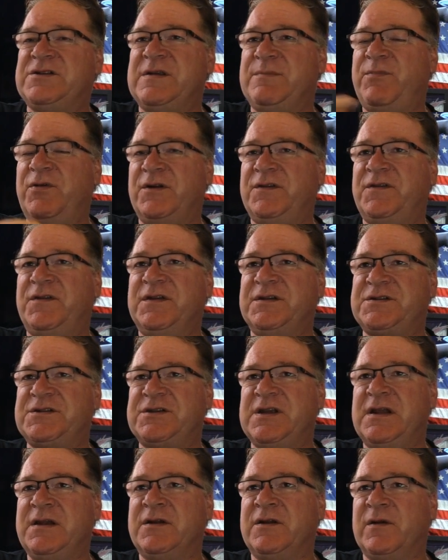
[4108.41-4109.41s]
she puts this
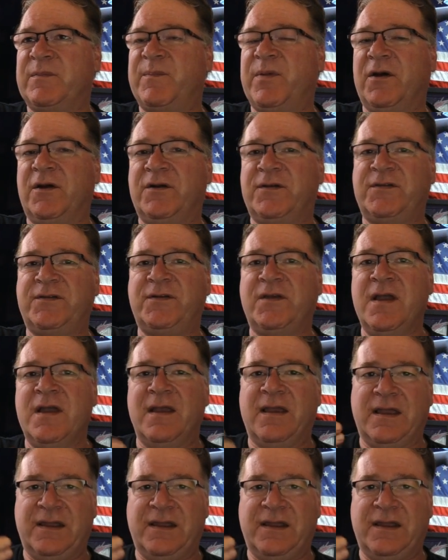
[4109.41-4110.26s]
shit in her purse